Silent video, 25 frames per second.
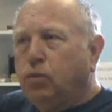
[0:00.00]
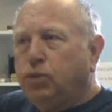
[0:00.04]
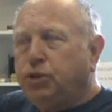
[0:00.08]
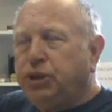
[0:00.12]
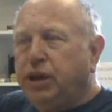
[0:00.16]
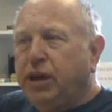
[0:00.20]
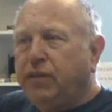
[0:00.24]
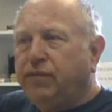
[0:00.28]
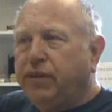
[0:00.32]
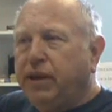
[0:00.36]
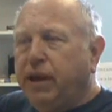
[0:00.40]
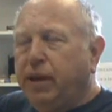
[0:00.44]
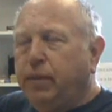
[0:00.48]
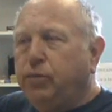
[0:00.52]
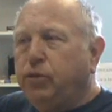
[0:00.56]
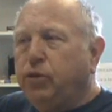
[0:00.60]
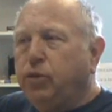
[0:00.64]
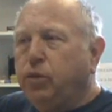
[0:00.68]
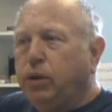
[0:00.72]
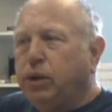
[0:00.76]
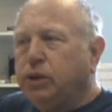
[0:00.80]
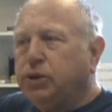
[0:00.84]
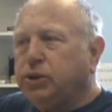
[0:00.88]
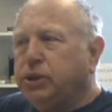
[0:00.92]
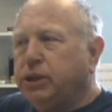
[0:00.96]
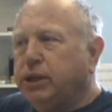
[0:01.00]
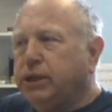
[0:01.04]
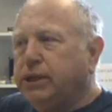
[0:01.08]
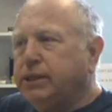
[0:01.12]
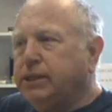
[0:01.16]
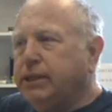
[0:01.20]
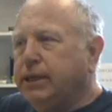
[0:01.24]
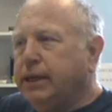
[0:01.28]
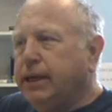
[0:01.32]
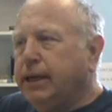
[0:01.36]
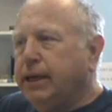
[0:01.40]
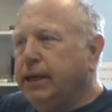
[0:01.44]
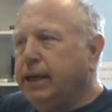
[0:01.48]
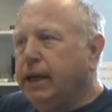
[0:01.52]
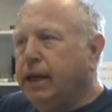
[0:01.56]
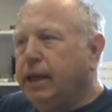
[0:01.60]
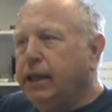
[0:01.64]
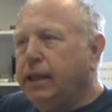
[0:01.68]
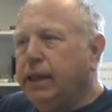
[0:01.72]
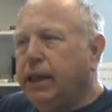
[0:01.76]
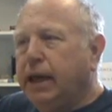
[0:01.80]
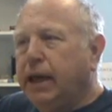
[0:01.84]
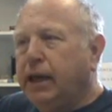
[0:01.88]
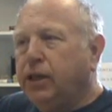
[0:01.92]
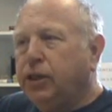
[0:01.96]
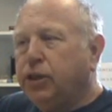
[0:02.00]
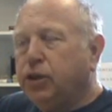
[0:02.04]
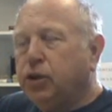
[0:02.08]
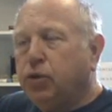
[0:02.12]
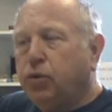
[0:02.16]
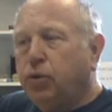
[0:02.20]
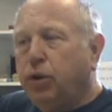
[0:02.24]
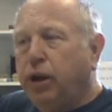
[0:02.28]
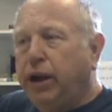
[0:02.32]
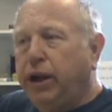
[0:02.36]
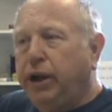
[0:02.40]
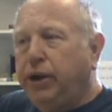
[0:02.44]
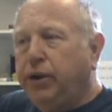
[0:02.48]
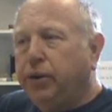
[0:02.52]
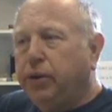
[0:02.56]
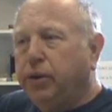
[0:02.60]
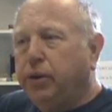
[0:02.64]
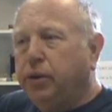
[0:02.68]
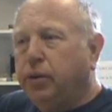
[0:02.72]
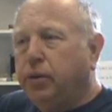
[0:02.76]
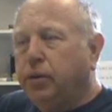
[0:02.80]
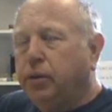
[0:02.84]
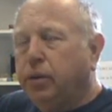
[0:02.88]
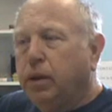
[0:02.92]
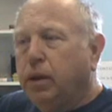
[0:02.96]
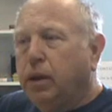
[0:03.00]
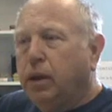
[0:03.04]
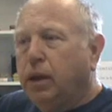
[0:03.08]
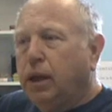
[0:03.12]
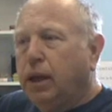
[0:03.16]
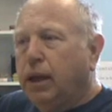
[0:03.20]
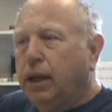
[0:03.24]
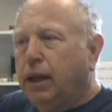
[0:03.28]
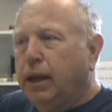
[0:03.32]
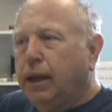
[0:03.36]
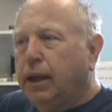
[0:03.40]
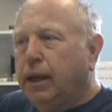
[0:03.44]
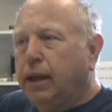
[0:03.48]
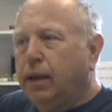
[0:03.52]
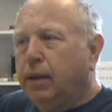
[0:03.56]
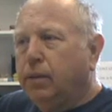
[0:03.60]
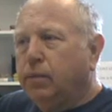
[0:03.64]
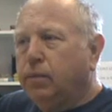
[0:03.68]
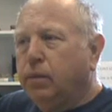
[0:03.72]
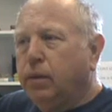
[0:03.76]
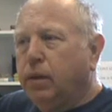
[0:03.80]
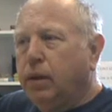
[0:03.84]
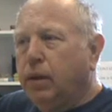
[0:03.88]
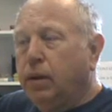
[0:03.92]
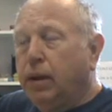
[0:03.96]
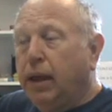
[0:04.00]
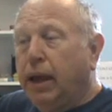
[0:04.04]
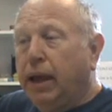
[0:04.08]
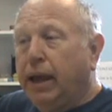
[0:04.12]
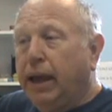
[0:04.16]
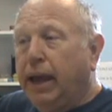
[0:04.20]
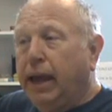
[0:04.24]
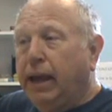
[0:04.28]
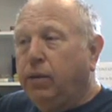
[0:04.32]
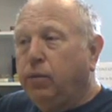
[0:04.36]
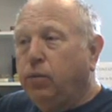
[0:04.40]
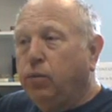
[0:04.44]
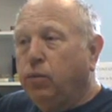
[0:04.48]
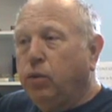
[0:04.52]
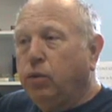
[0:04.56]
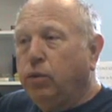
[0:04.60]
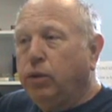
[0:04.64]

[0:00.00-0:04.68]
Jeff came to us as a uh, ninth grader, uh, and I hadn't